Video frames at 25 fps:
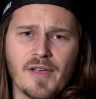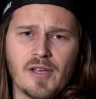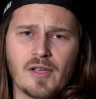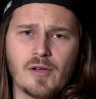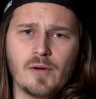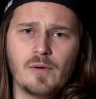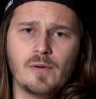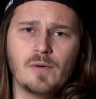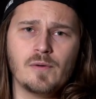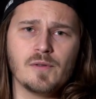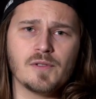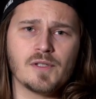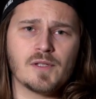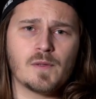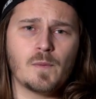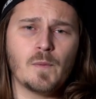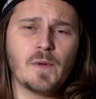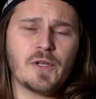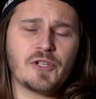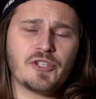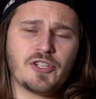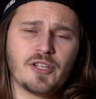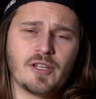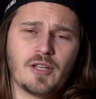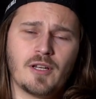Goons,
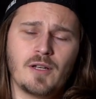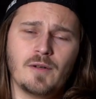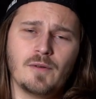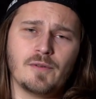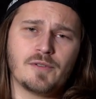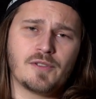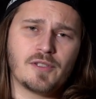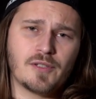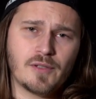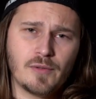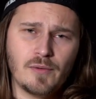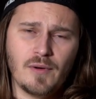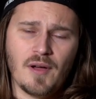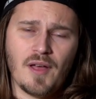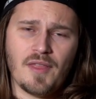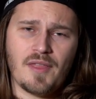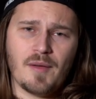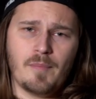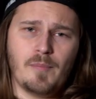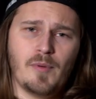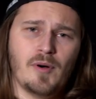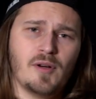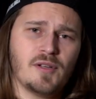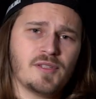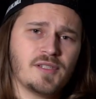which includes two other
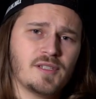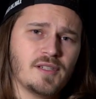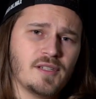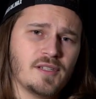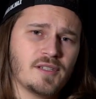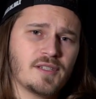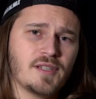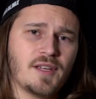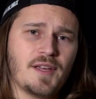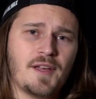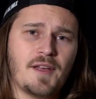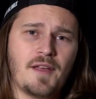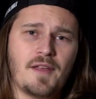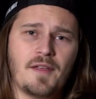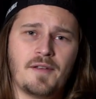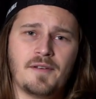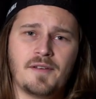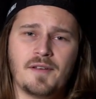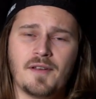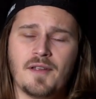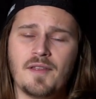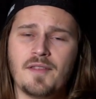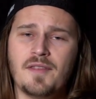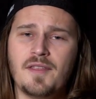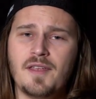bosses, and
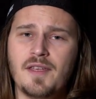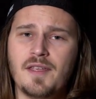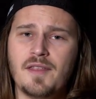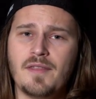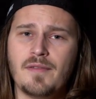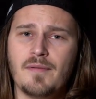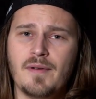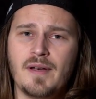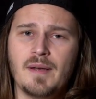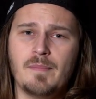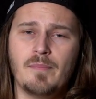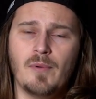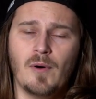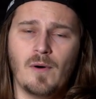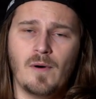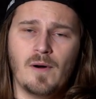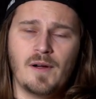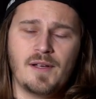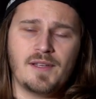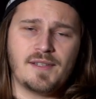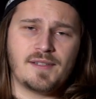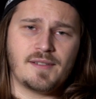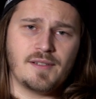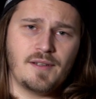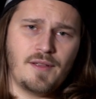the three
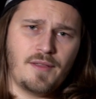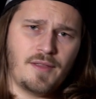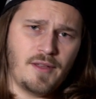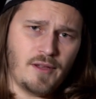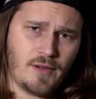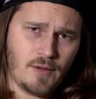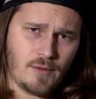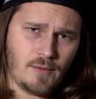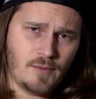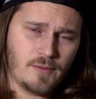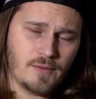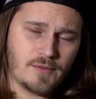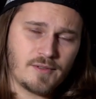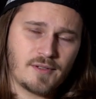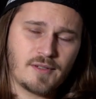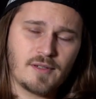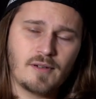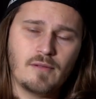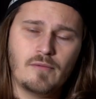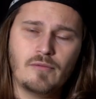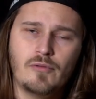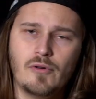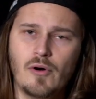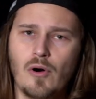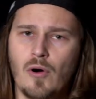boys, the Goons,
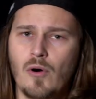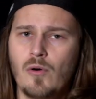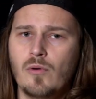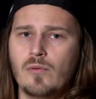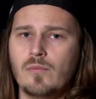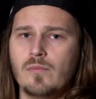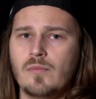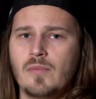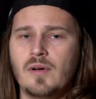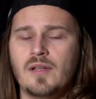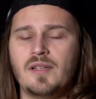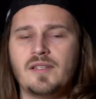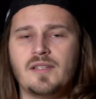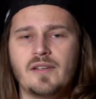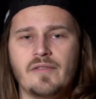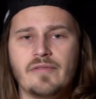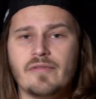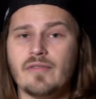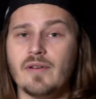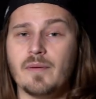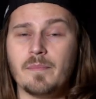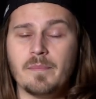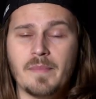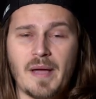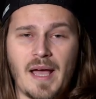roam
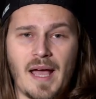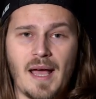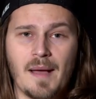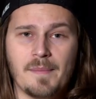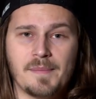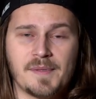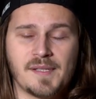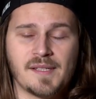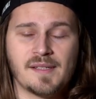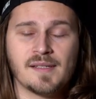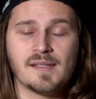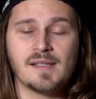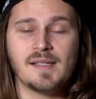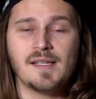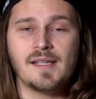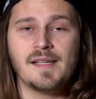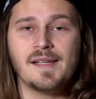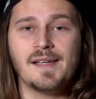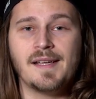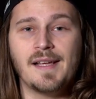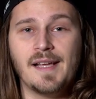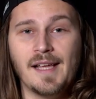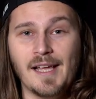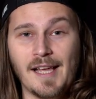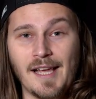different maps,
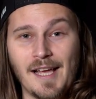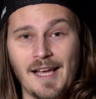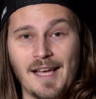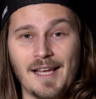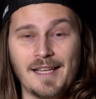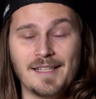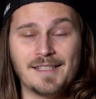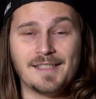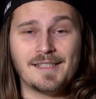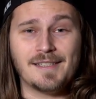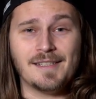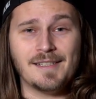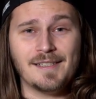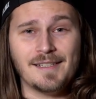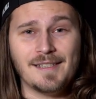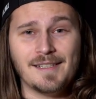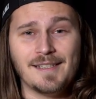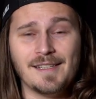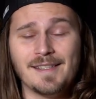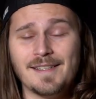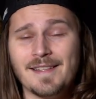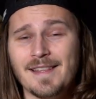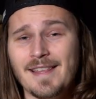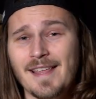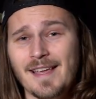and
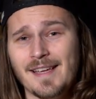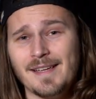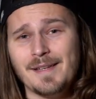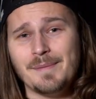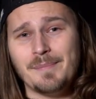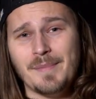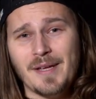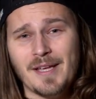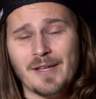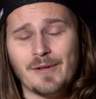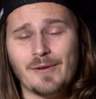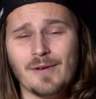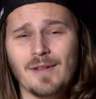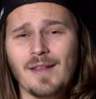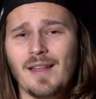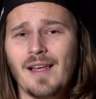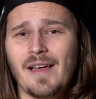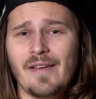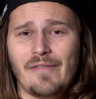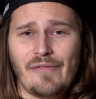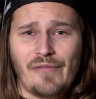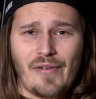they make your life